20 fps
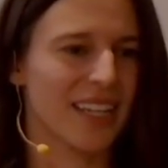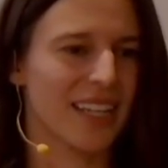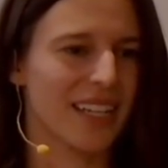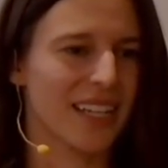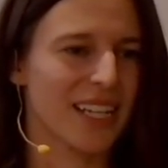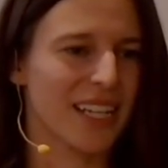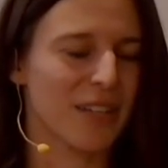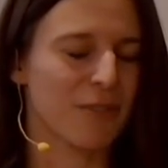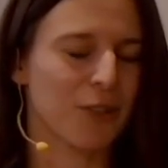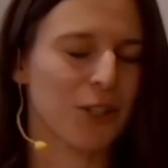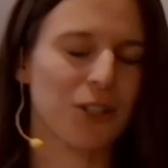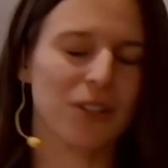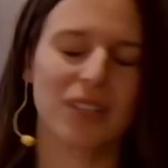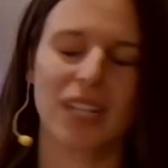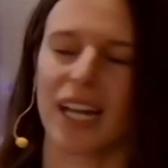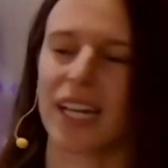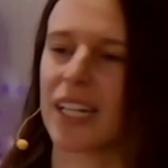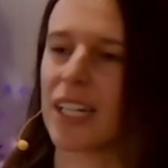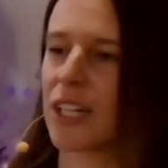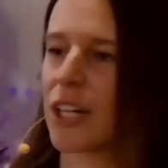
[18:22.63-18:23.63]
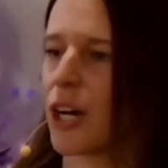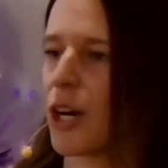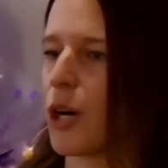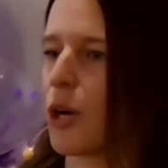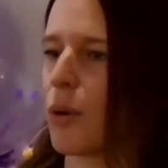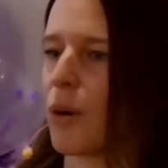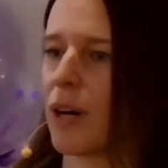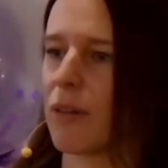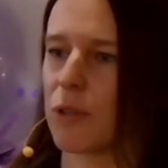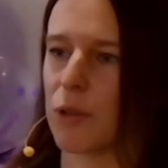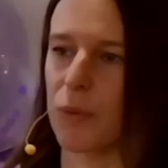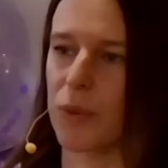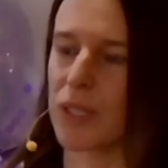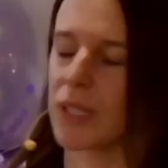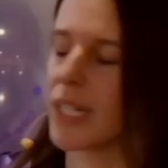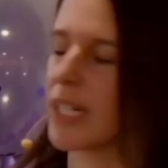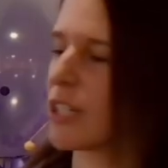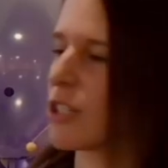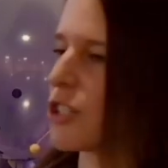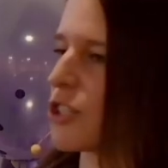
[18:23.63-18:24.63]
If you're letting go of a
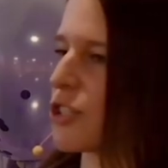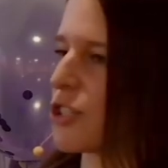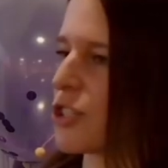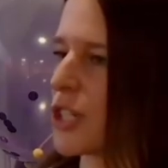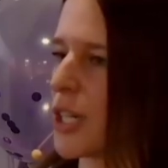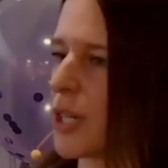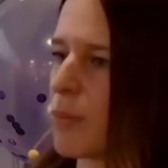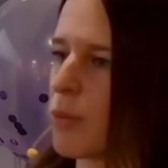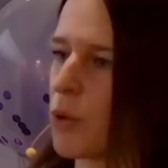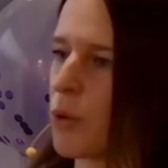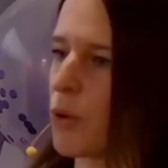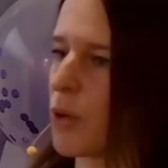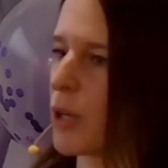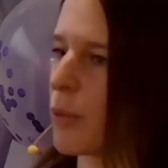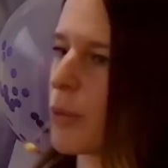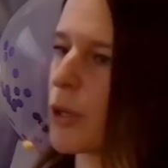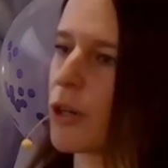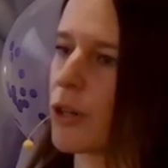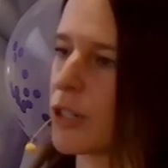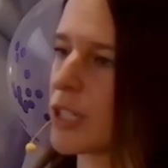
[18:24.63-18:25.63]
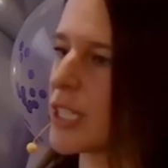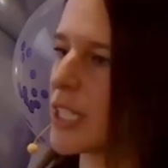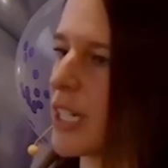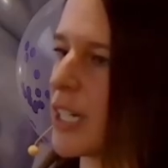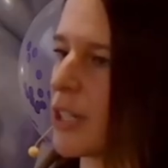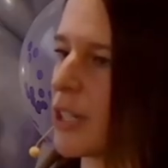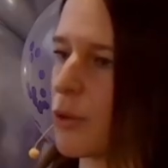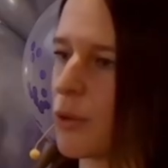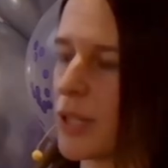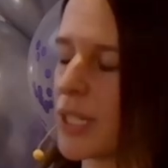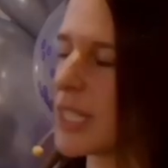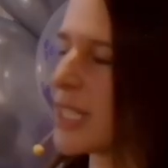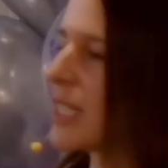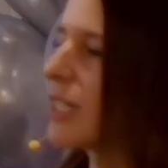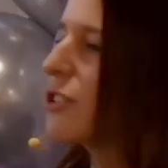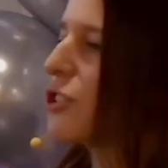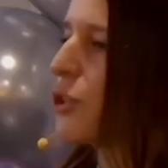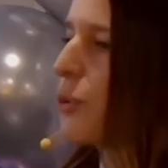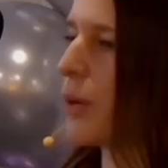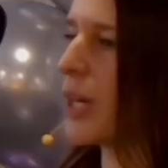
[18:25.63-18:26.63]
relationship or a person or a
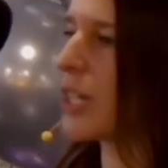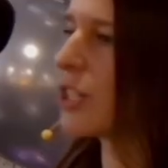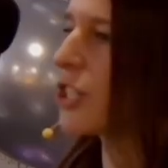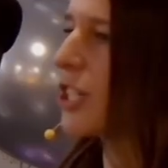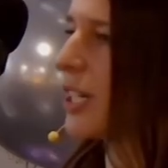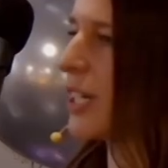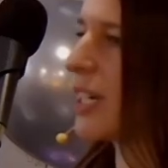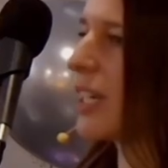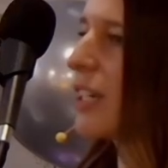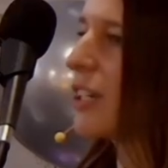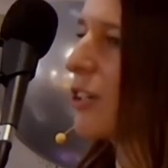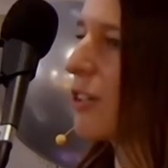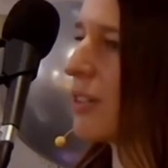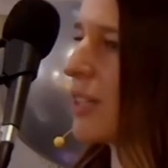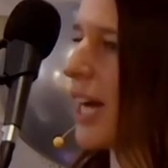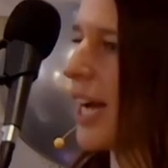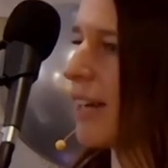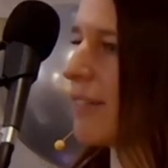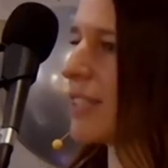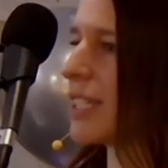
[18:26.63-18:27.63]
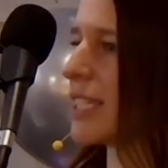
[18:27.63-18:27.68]
situation in your life to